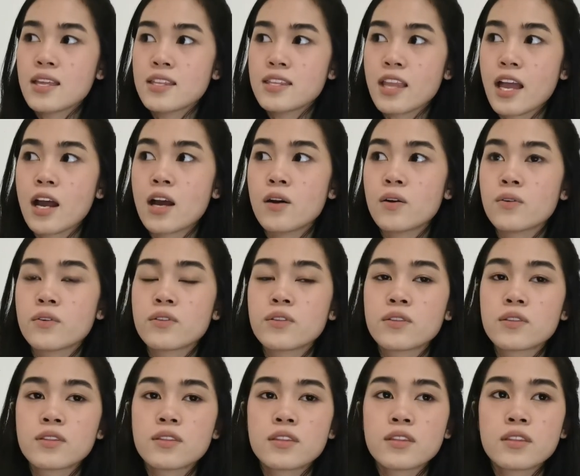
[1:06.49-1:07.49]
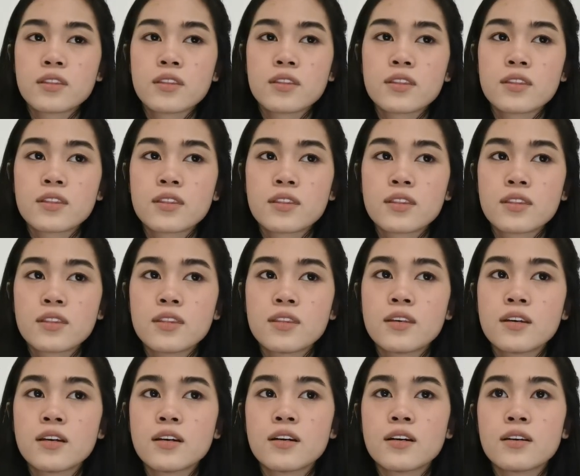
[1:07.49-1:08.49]
Now,
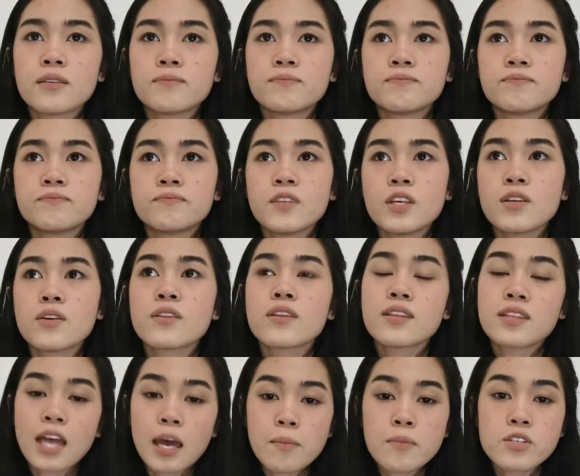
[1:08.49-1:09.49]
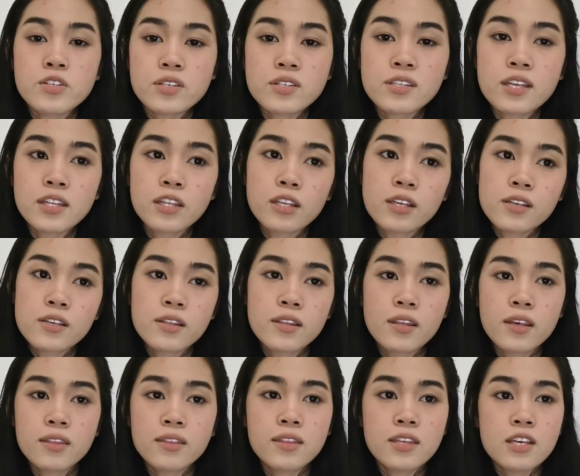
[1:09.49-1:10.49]
the you know the damages that the,
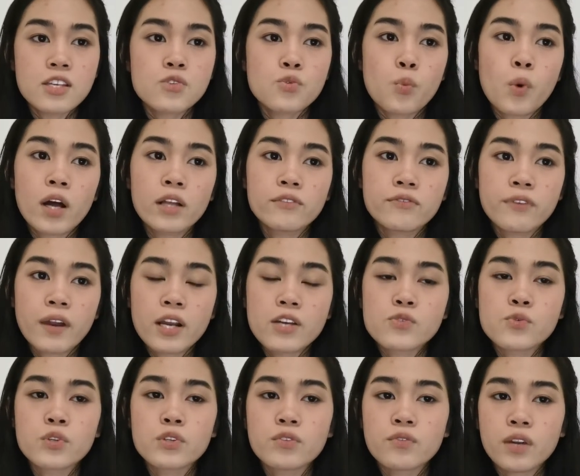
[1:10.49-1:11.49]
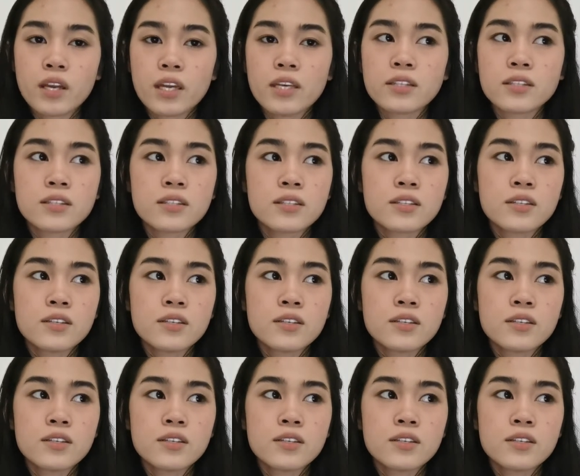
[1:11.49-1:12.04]
that these wildfires would create,